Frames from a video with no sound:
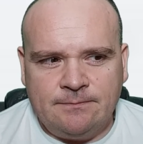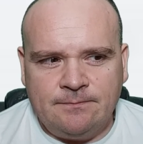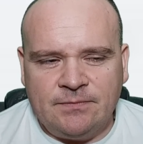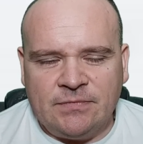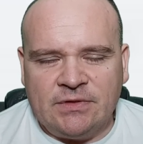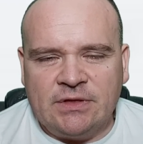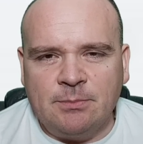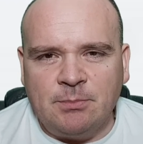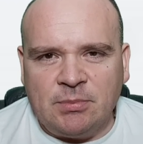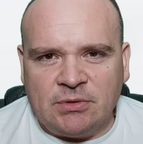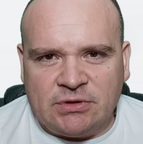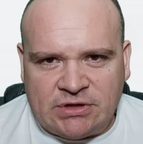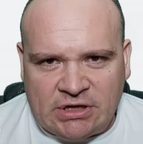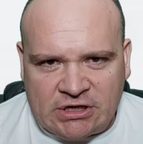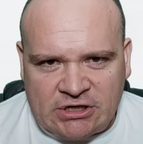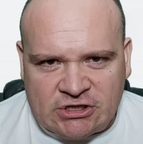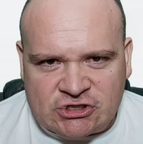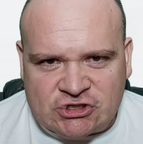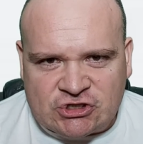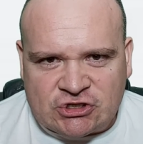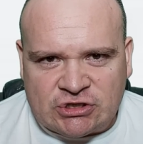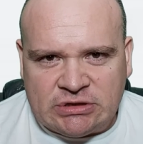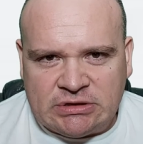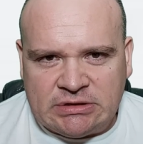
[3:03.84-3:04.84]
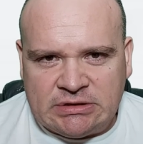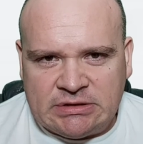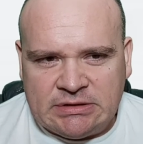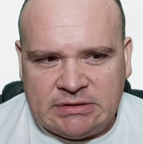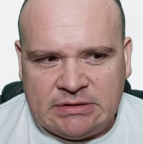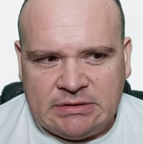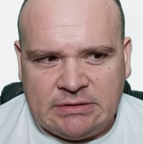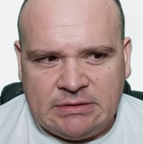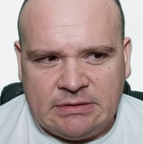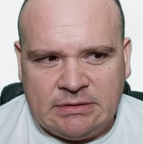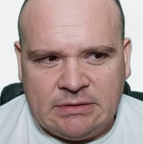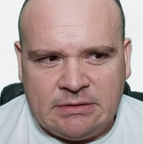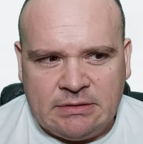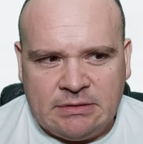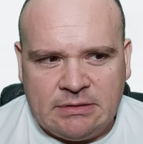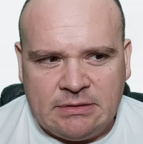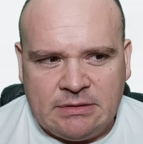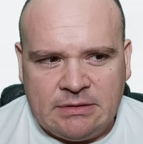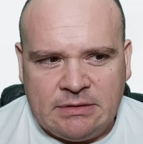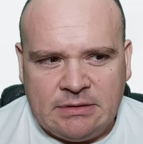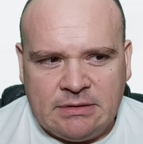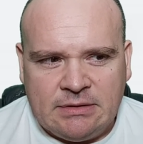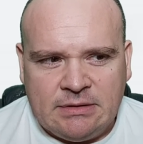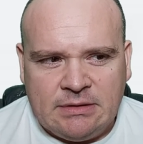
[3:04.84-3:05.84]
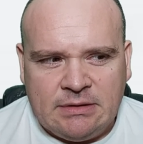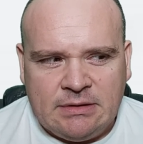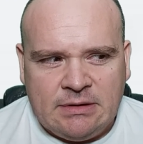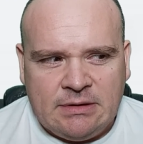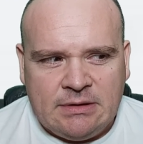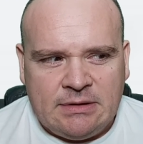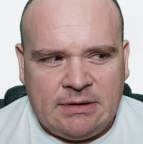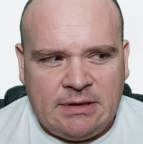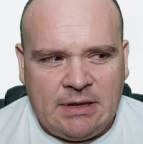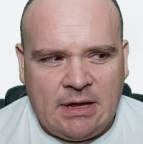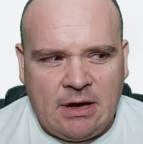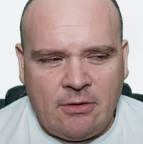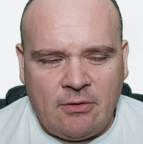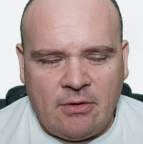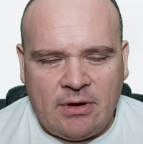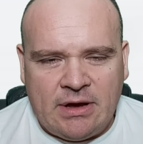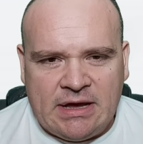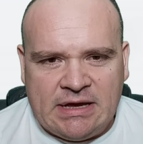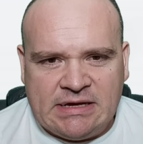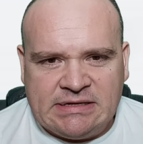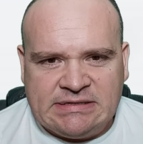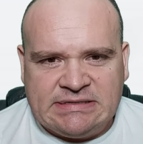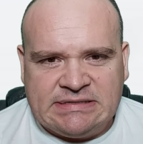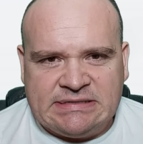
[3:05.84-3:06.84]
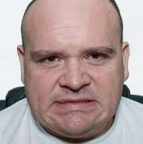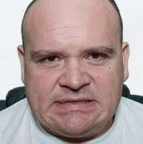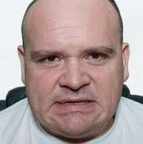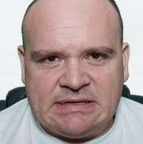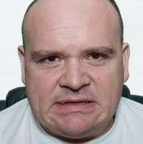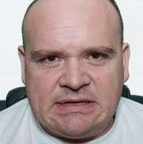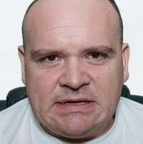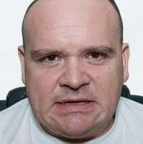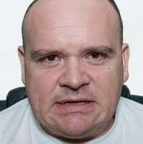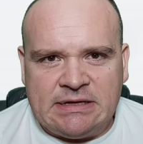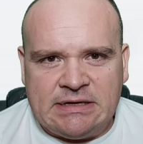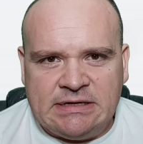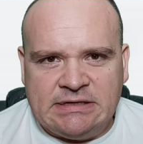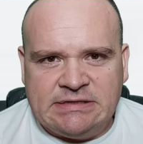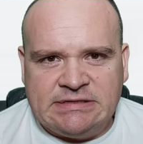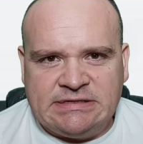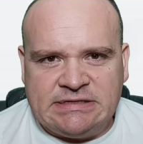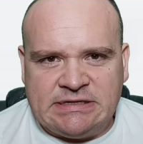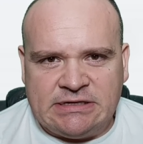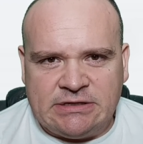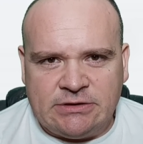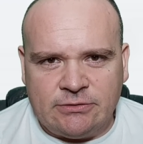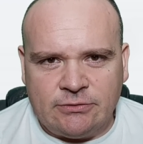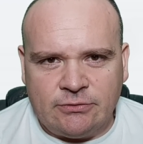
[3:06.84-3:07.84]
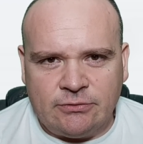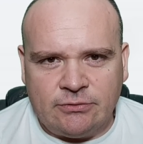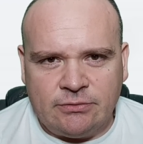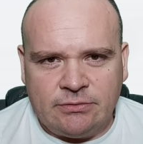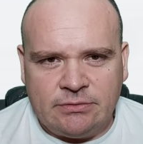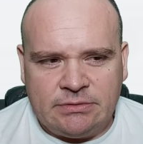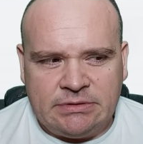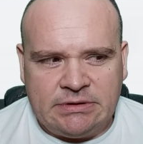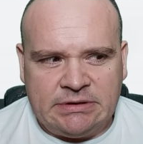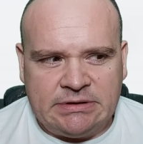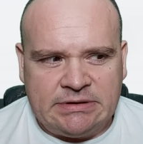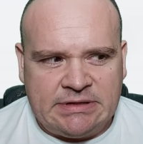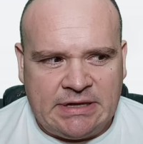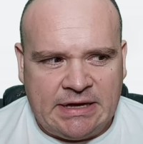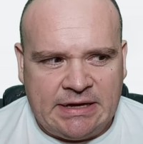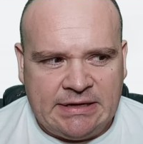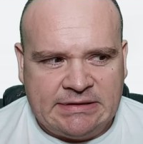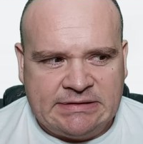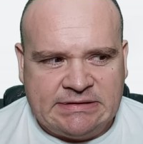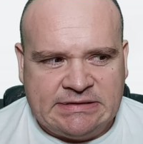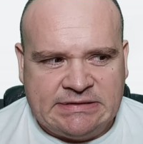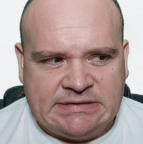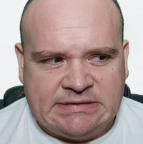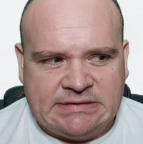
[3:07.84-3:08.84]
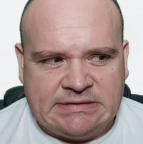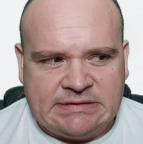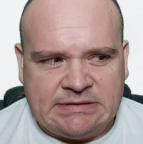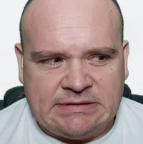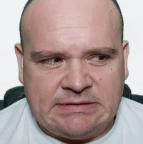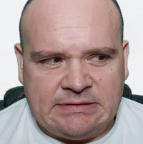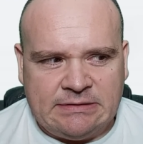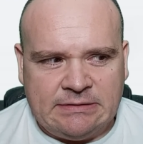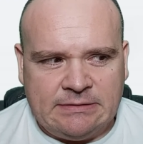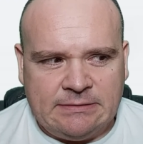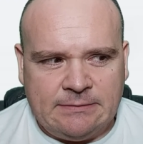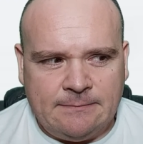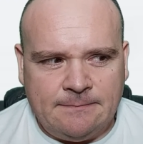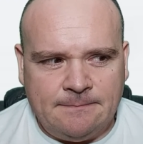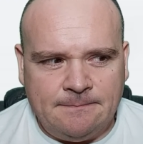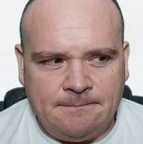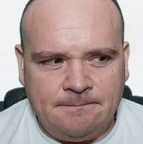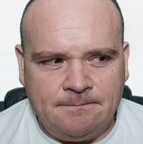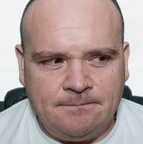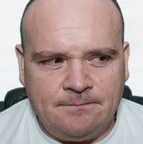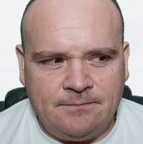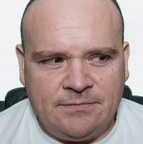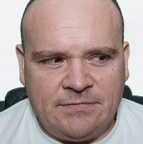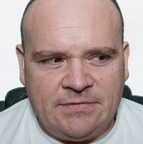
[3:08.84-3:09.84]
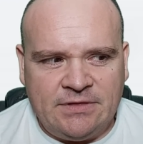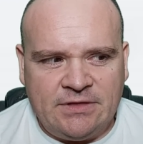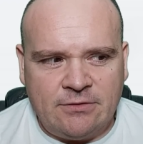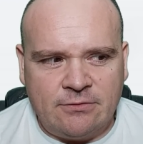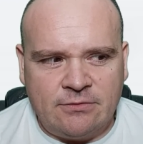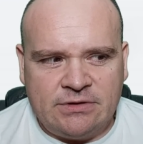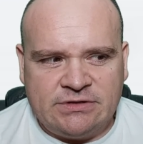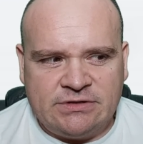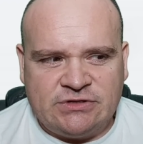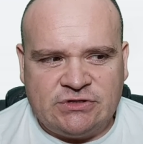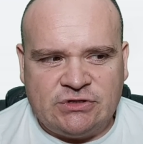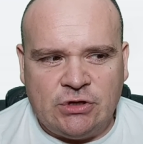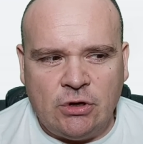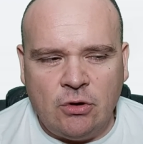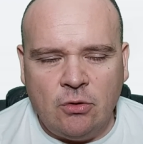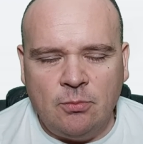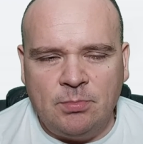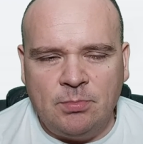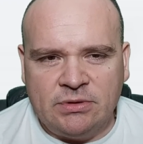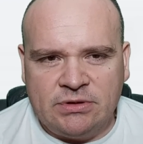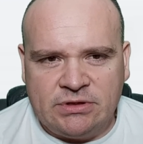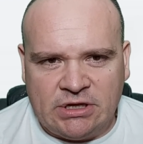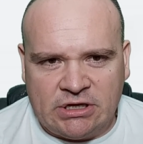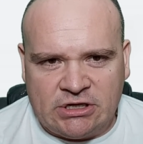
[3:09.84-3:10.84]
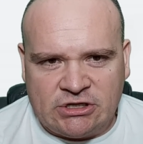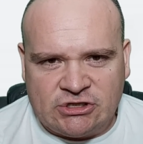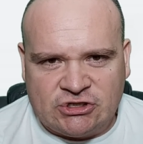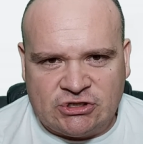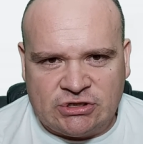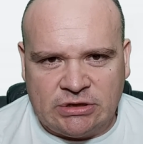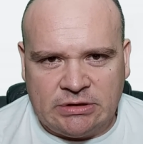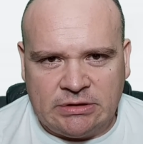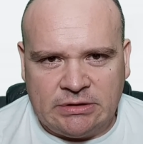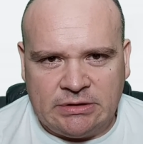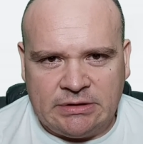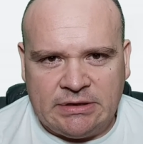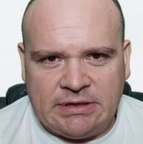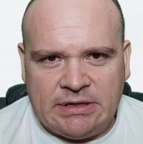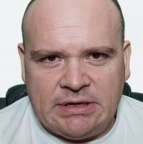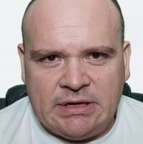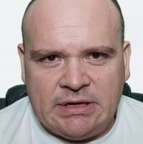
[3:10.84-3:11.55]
the potential. Now, as the ECU detects there is no potential,